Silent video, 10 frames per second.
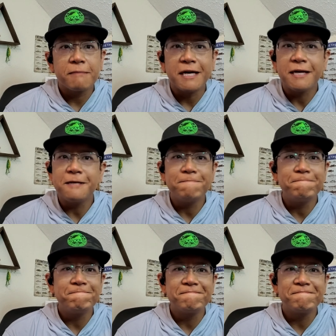Um,
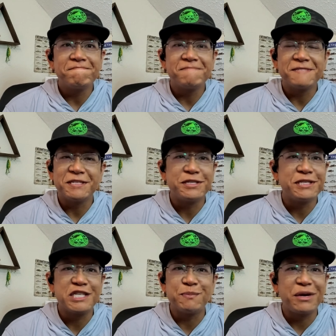just
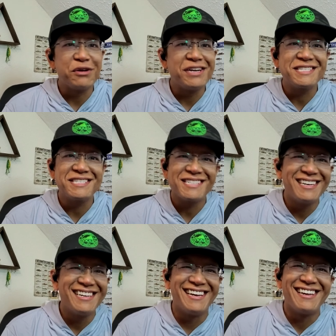experience
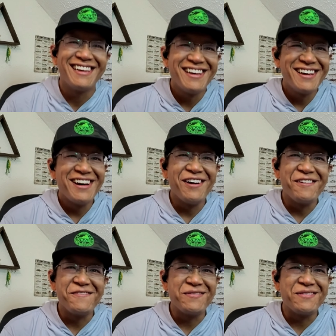
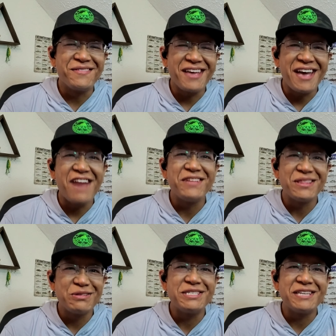of having
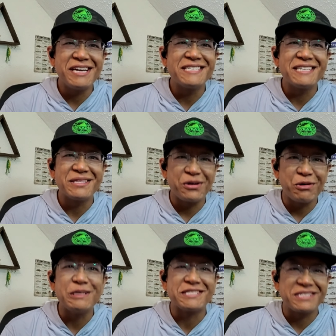those days that
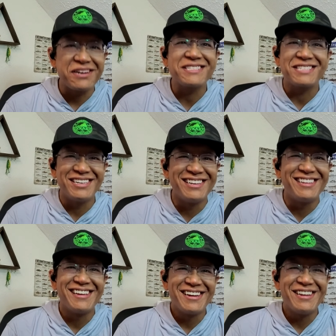totally sucked,
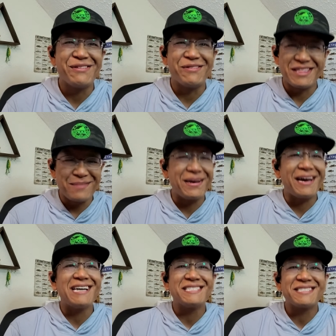you know, in the
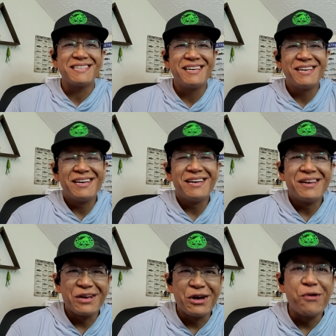past,
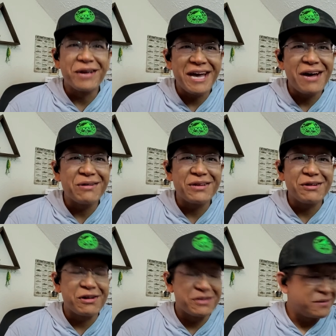going out, you
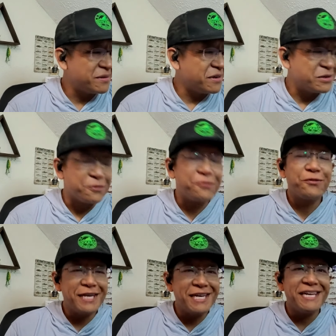know, on, on your
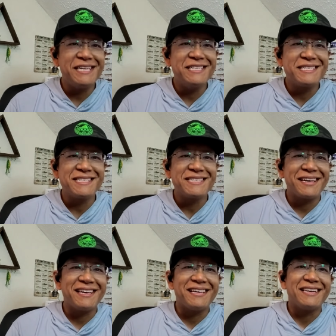free days
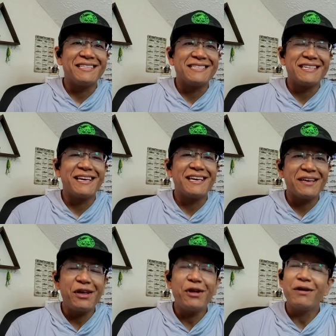and saying,
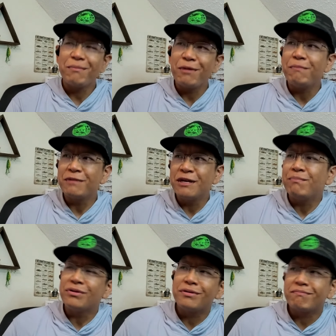you know, I'm, I'm going to
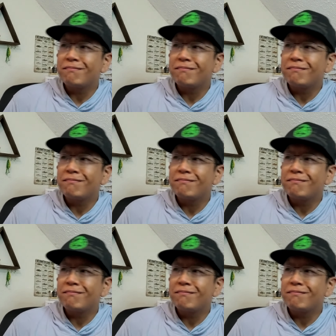put